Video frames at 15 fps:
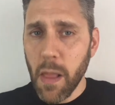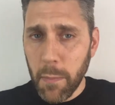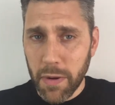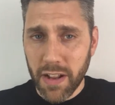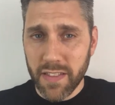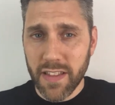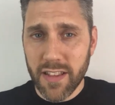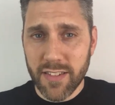
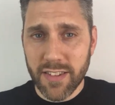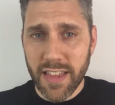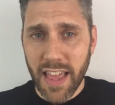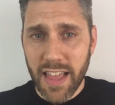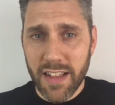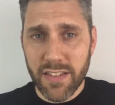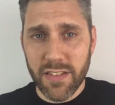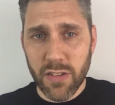But in this
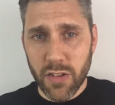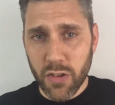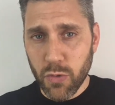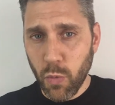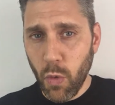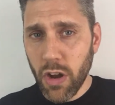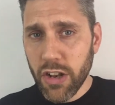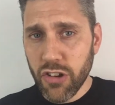case, there's
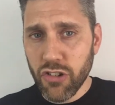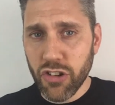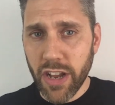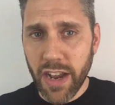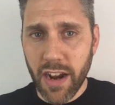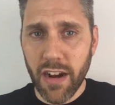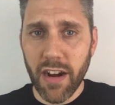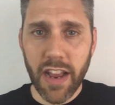one
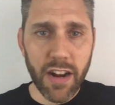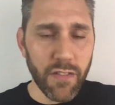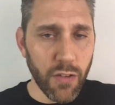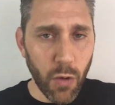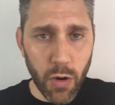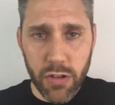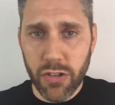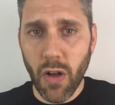chair, and of
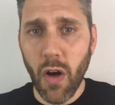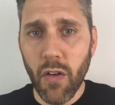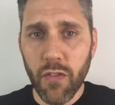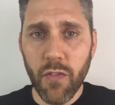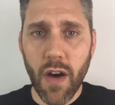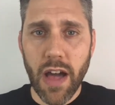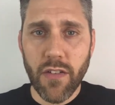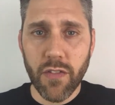course all
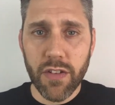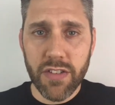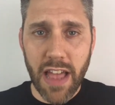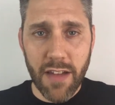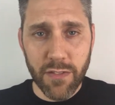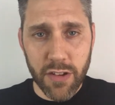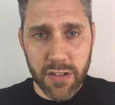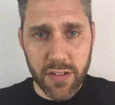five of us
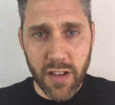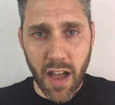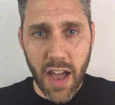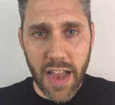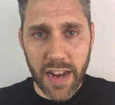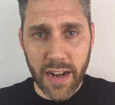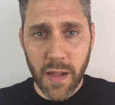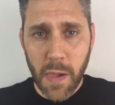have to
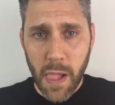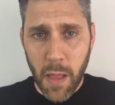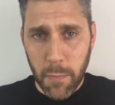sign,